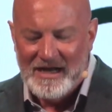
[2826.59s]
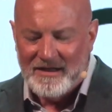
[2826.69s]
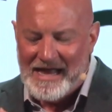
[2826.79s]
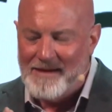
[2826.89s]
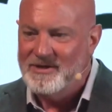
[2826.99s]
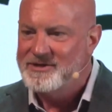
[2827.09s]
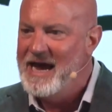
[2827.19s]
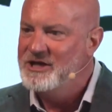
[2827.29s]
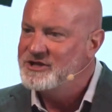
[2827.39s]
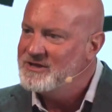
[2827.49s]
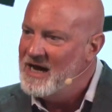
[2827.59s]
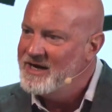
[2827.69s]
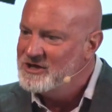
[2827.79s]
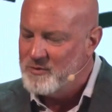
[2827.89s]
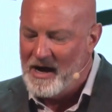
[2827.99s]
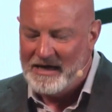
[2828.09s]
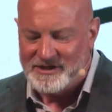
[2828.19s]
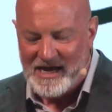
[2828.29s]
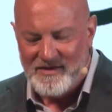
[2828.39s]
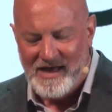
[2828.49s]
Lamentation. Now, here's why I
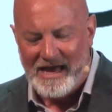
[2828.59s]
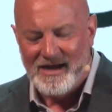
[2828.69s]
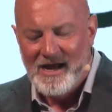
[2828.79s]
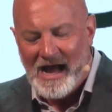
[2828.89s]
say that.